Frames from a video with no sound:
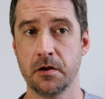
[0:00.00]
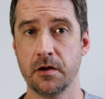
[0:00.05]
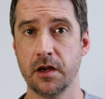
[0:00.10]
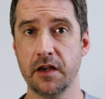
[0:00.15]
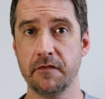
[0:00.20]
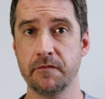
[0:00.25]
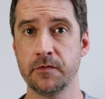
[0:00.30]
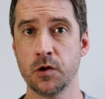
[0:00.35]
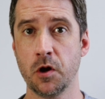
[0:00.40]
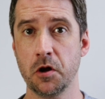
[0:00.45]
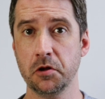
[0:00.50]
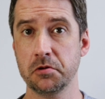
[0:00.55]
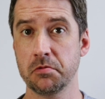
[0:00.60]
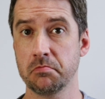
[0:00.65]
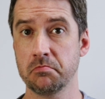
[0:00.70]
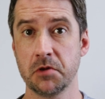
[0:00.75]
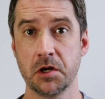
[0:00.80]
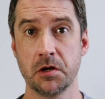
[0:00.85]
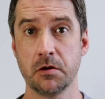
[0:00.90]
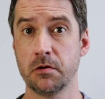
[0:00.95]
If
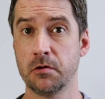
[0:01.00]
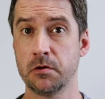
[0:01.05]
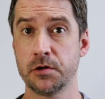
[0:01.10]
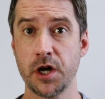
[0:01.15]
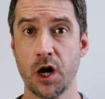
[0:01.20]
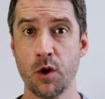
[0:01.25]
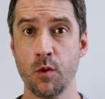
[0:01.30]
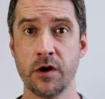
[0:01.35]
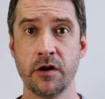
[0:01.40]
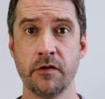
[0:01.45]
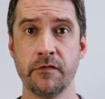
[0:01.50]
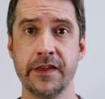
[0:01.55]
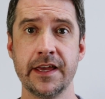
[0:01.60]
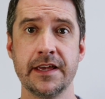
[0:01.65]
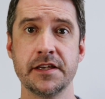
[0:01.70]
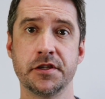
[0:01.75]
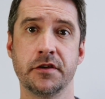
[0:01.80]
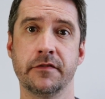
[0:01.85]
not, try one of these